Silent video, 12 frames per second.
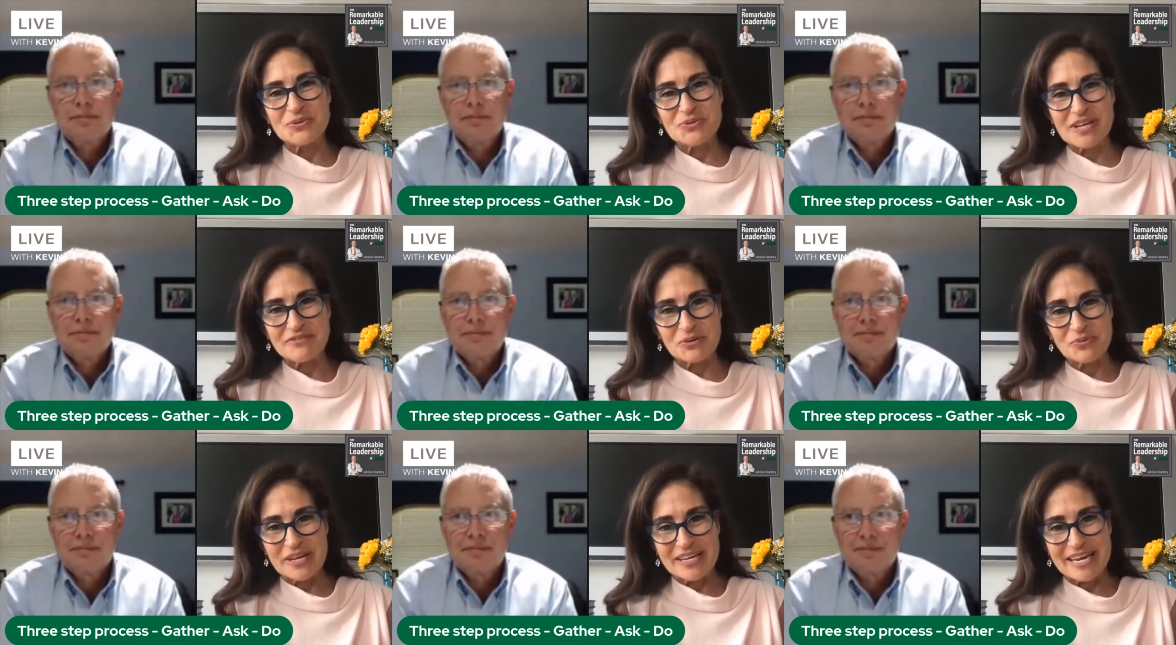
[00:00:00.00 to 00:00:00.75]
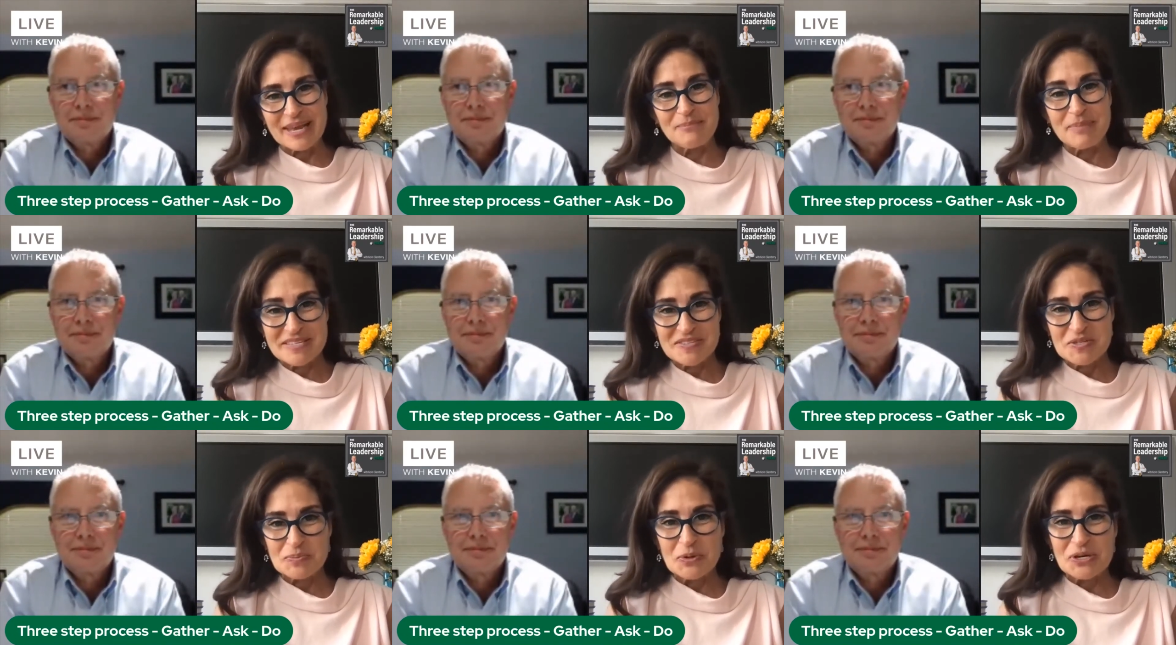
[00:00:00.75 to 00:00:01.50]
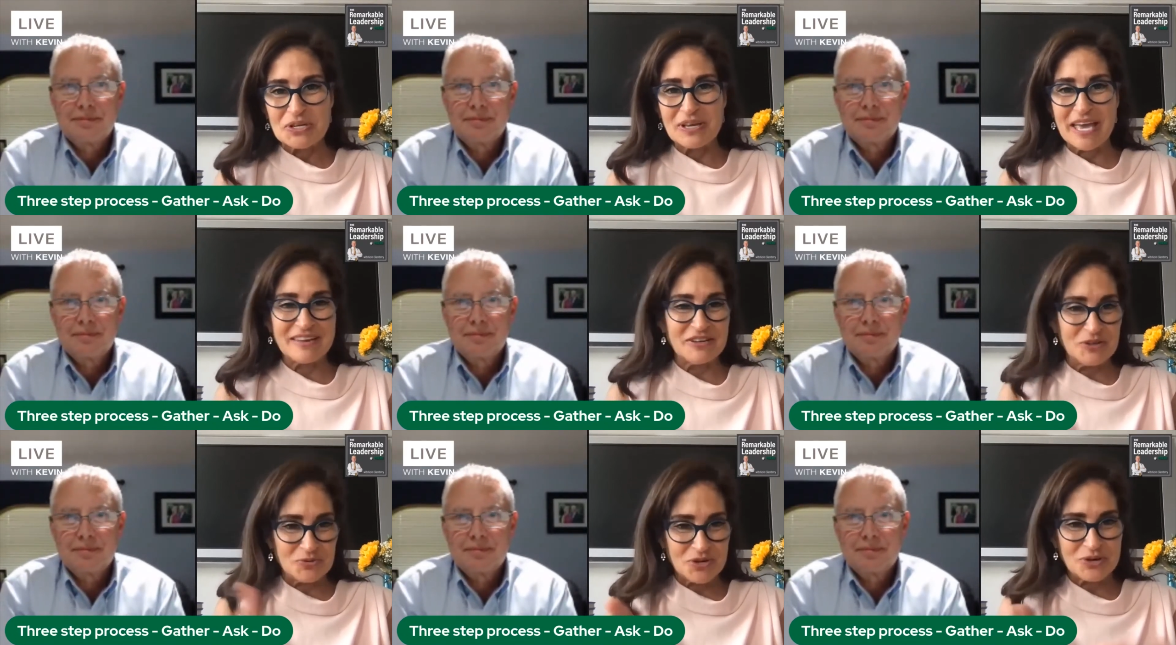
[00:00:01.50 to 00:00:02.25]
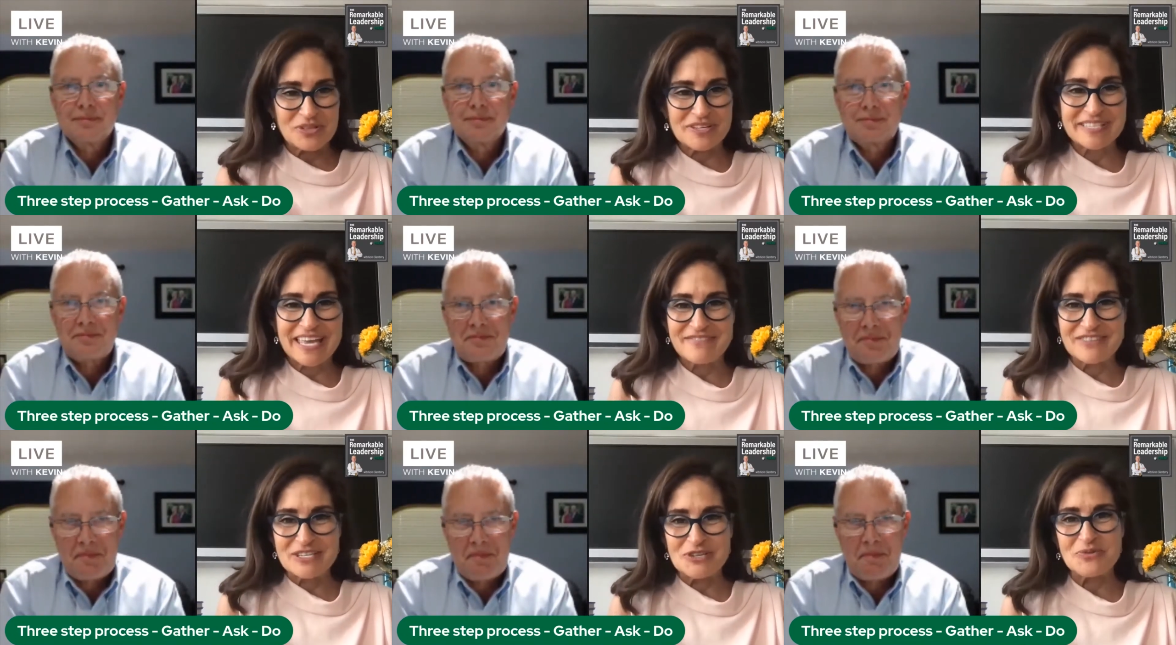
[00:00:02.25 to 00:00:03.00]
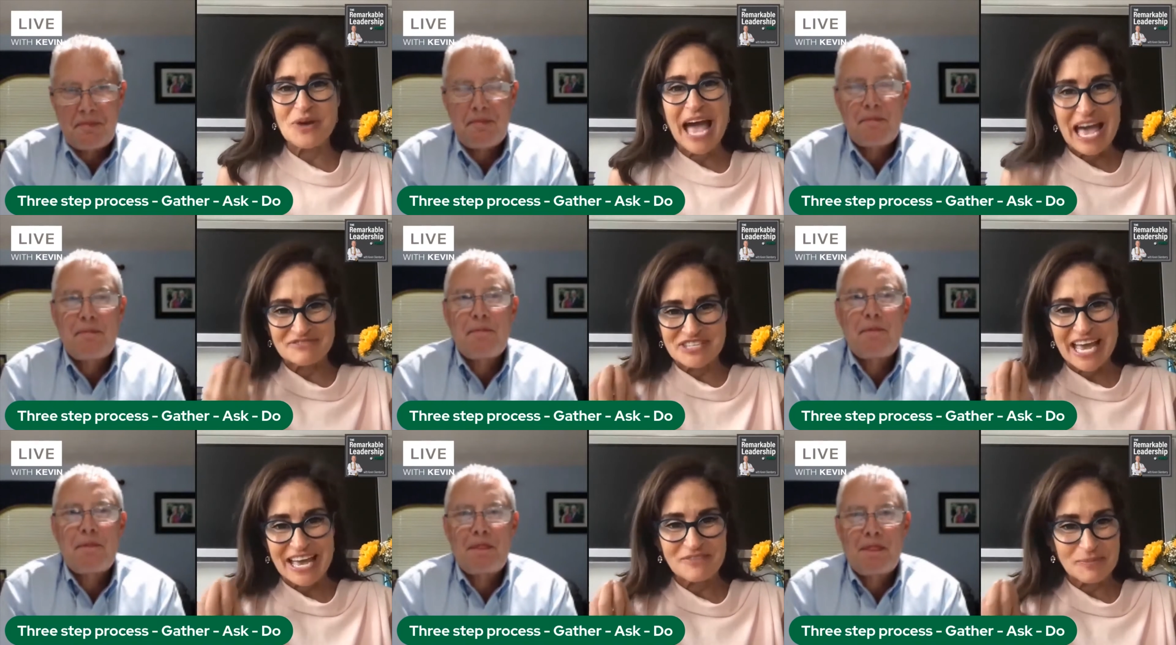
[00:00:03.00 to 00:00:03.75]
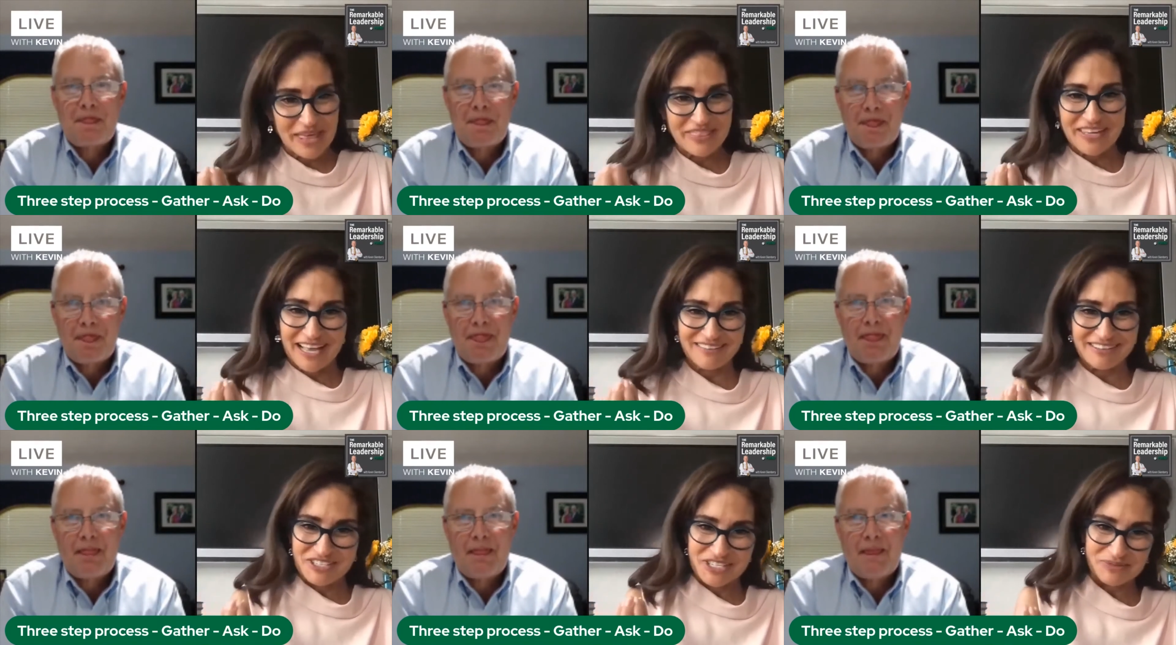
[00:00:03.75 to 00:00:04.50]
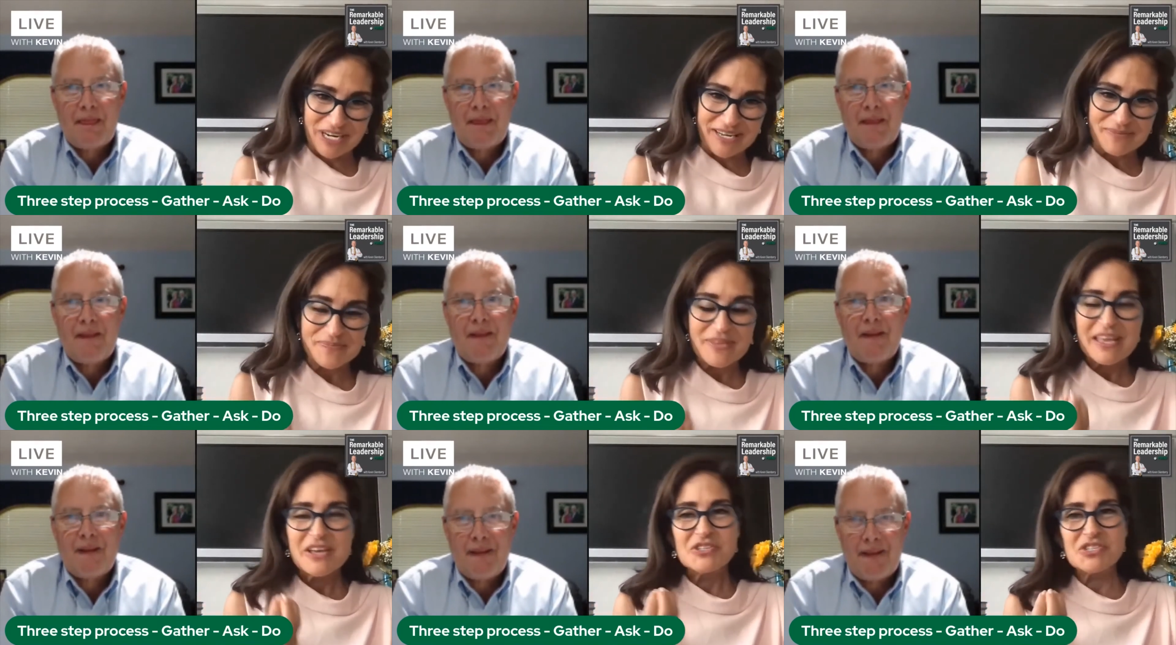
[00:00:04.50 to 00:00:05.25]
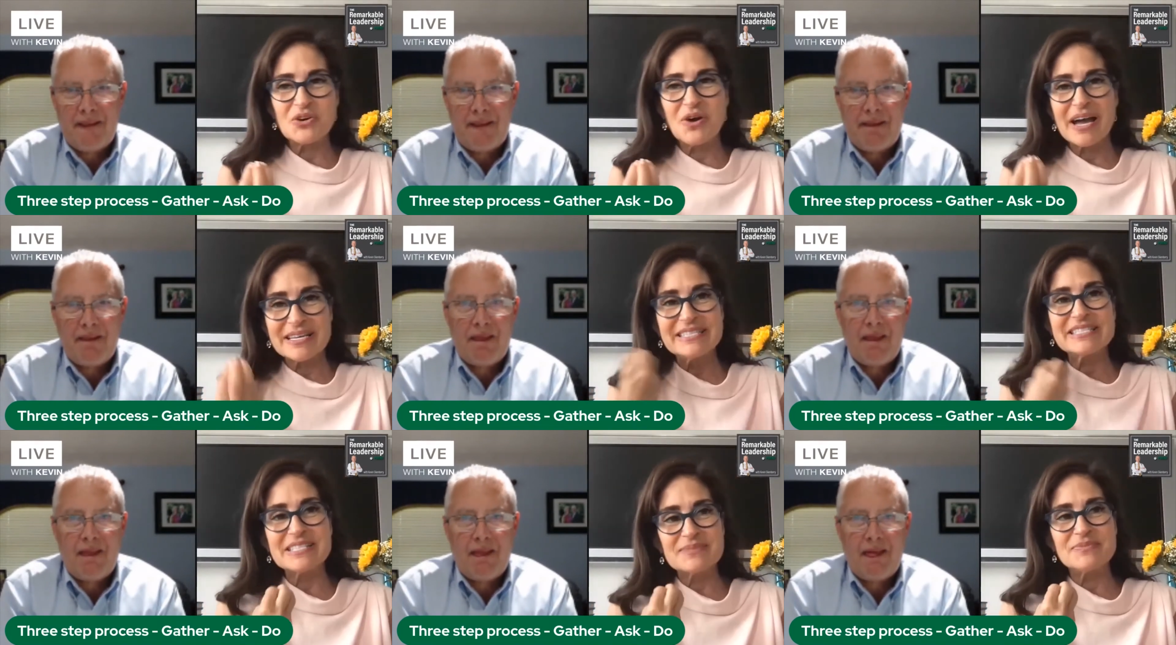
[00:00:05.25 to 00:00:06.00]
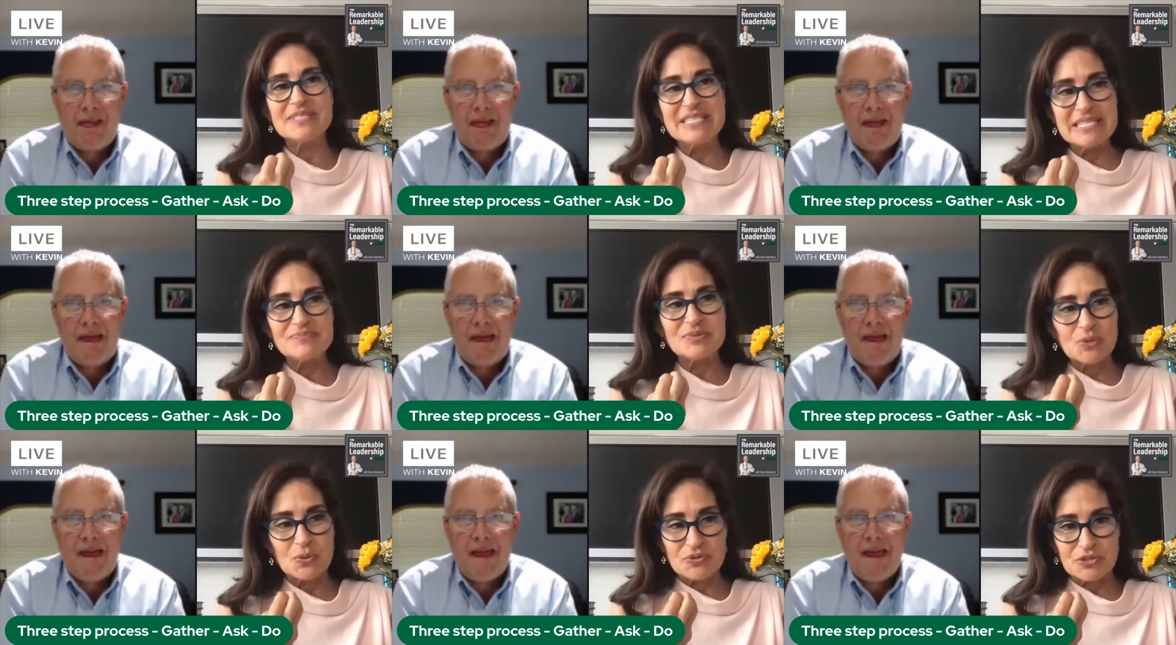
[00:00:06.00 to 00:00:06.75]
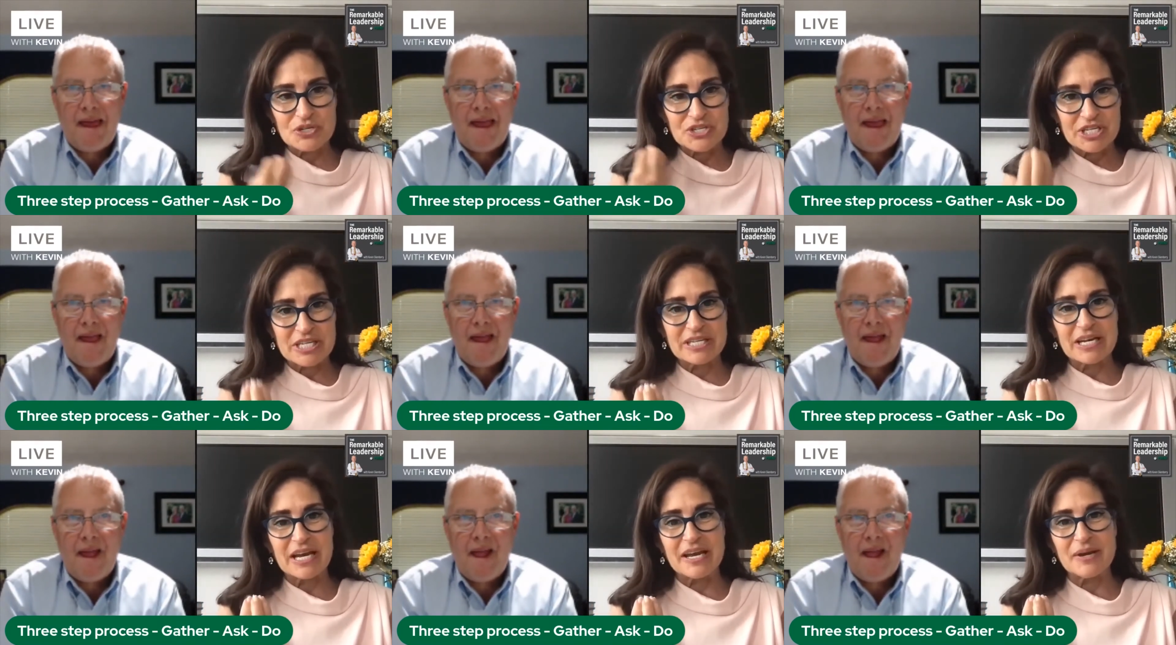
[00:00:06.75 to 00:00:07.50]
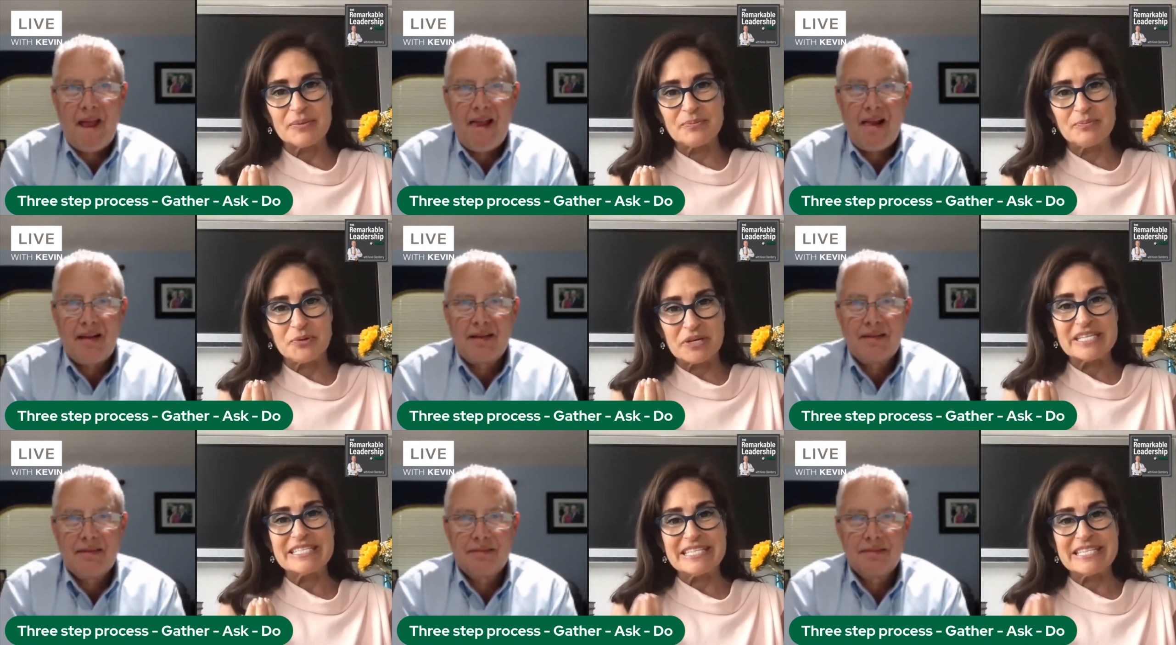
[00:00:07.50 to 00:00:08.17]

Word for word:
Speaker 1: who's ever written a business book, and you know this, Kevin, you have to have a methodology, right? So I did some deep soul searching, putting